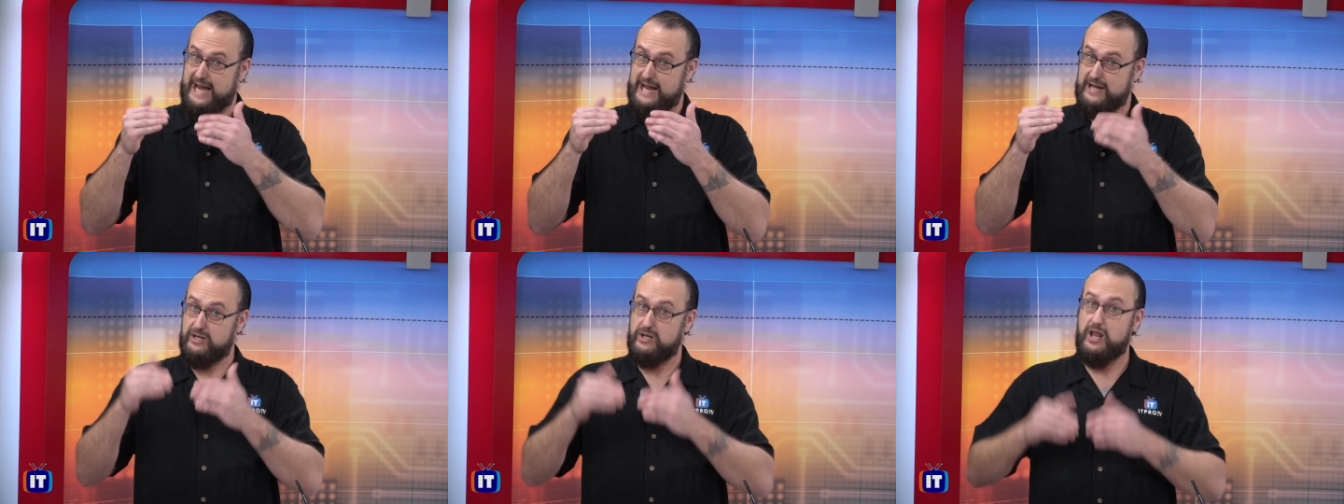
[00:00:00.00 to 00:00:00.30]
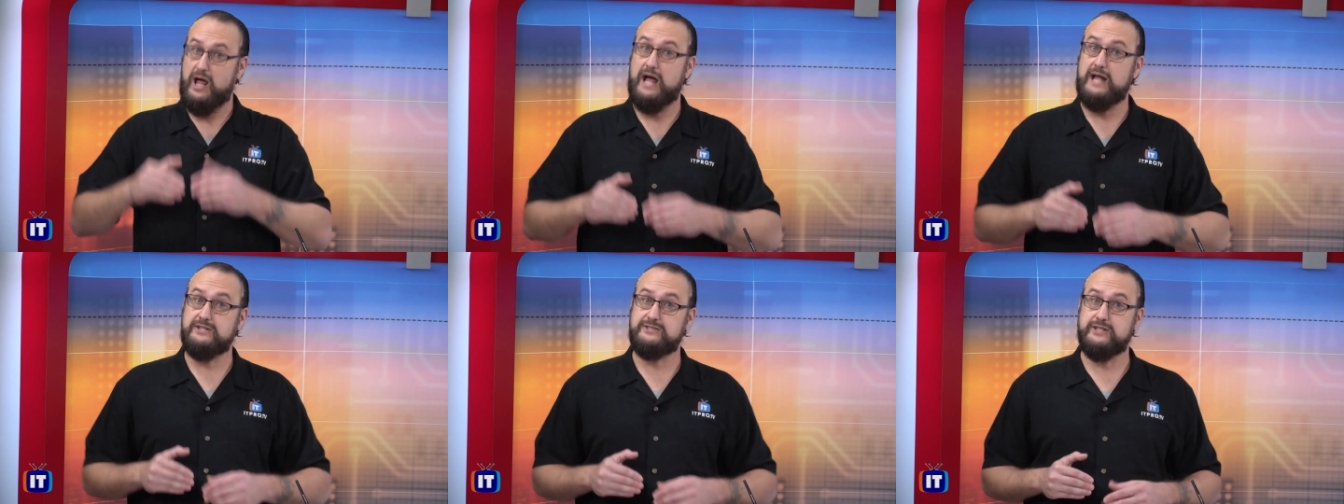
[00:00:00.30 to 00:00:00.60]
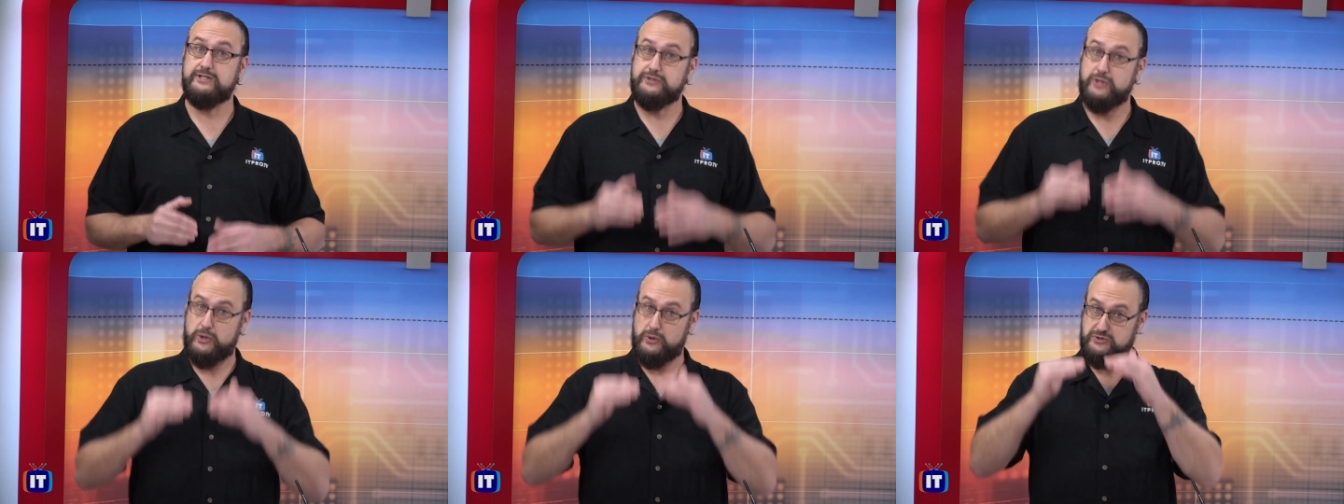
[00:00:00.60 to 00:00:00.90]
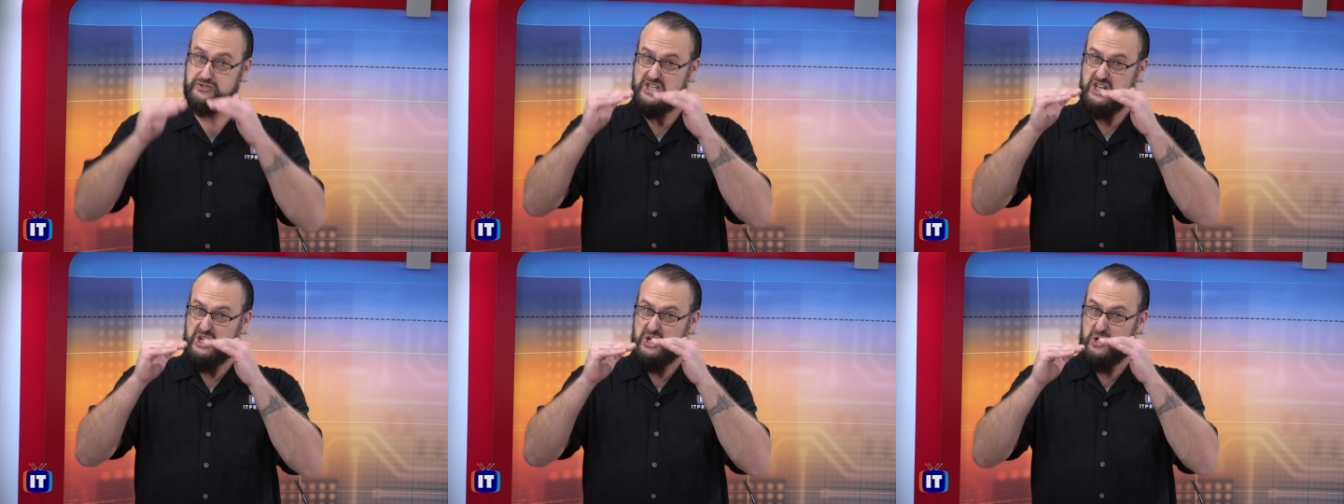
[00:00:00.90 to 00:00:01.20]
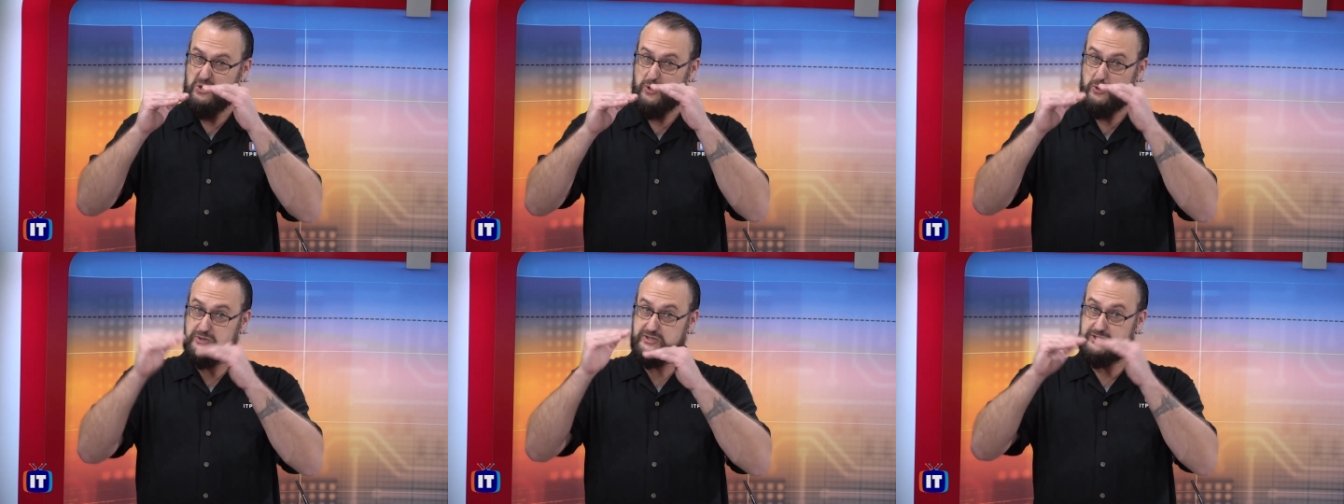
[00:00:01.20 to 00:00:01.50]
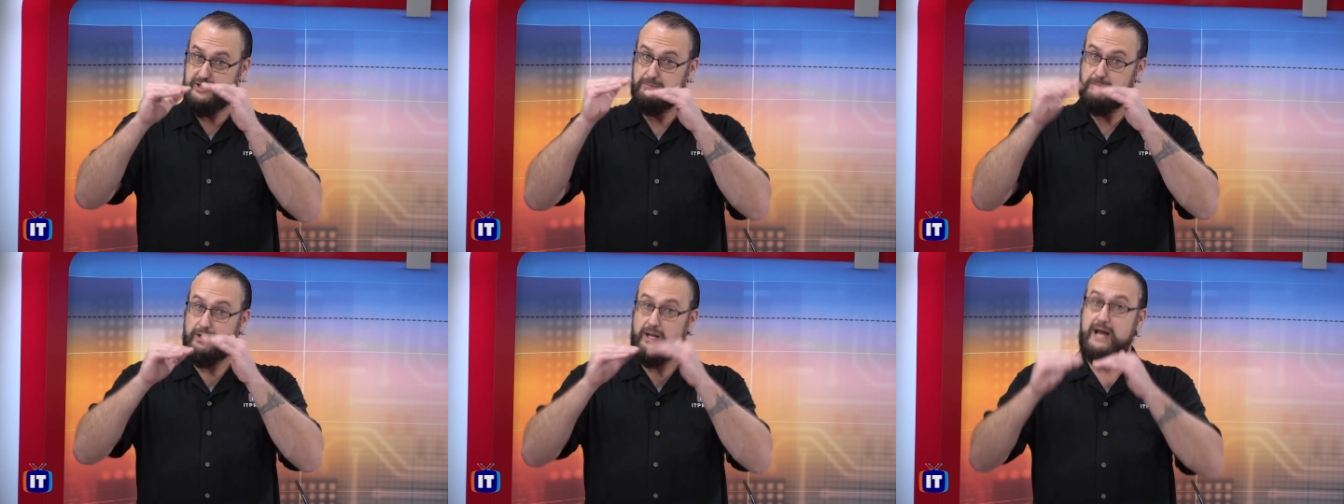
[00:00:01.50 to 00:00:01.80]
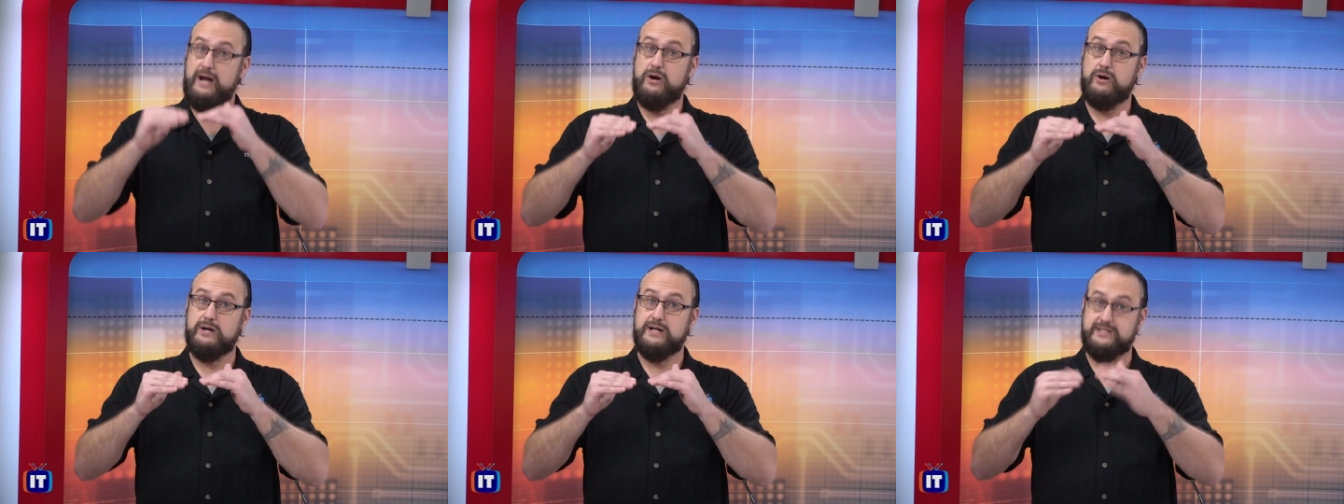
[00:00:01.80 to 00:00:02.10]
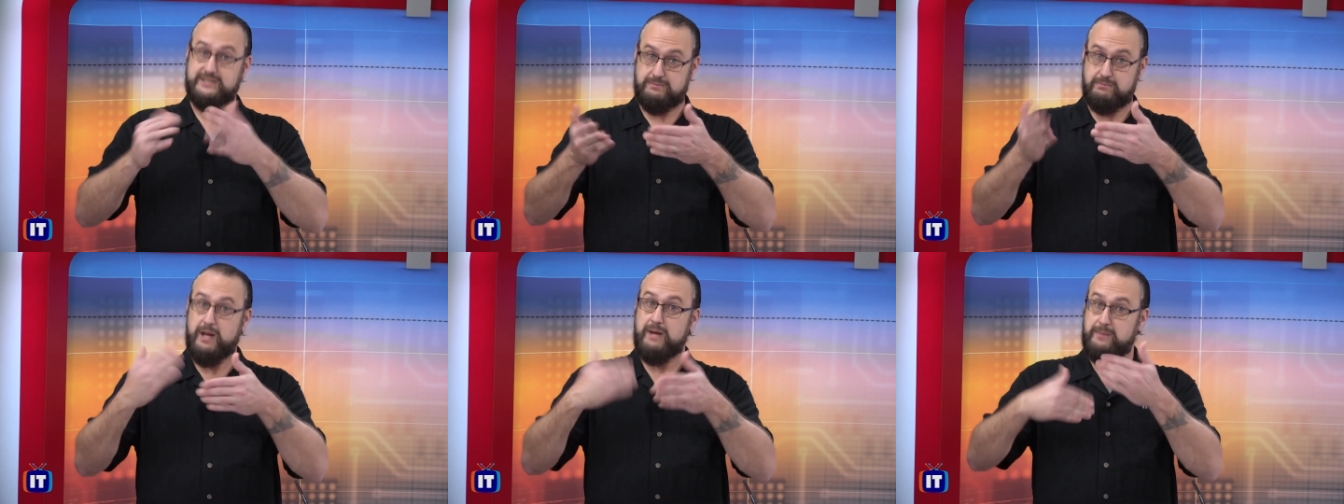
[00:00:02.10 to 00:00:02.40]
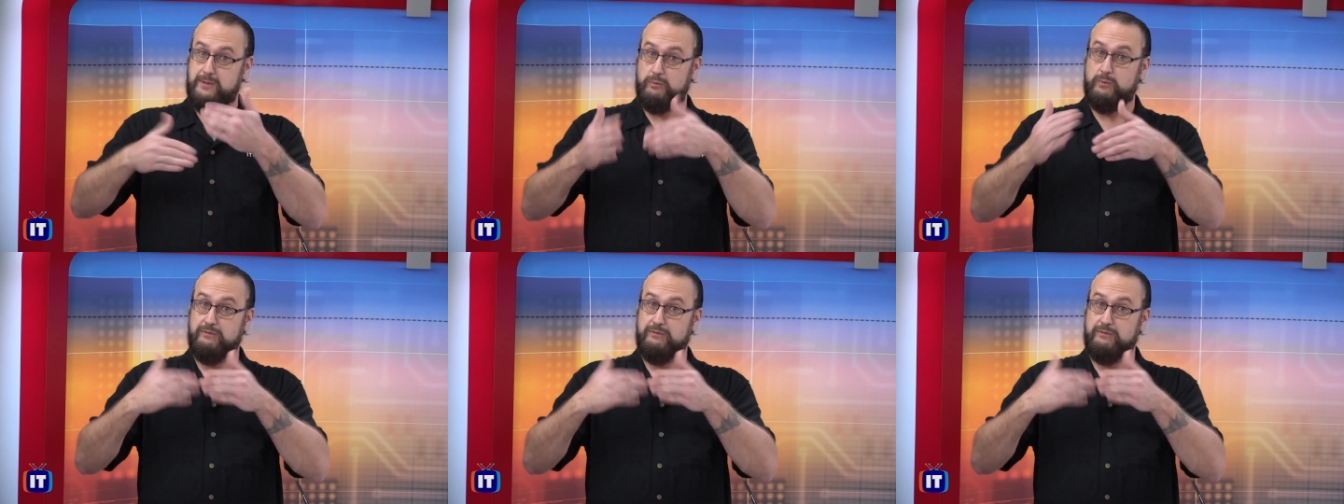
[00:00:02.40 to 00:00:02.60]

analyze those similarities and maybe